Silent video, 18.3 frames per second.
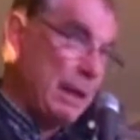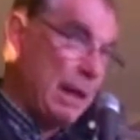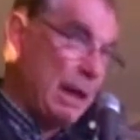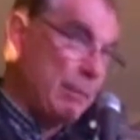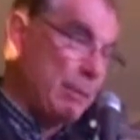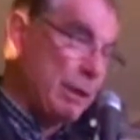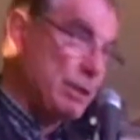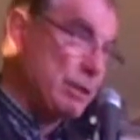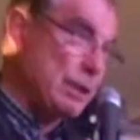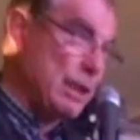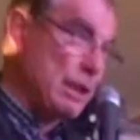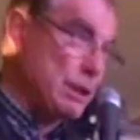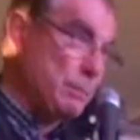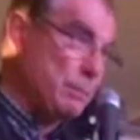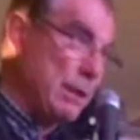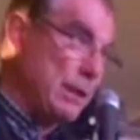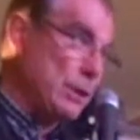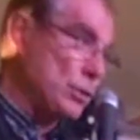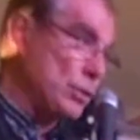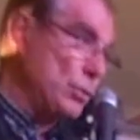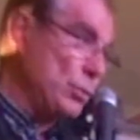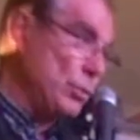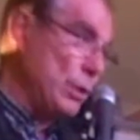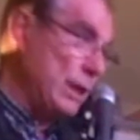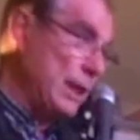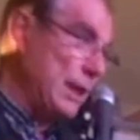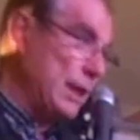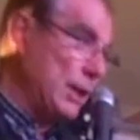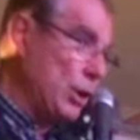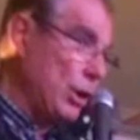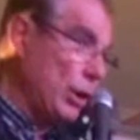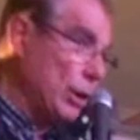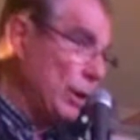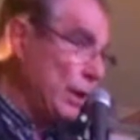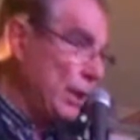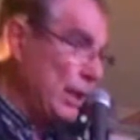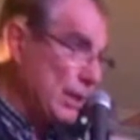how much they spent to their
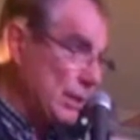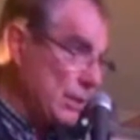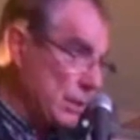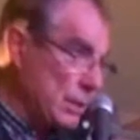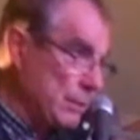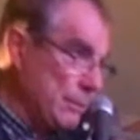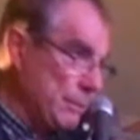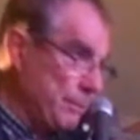colleagues.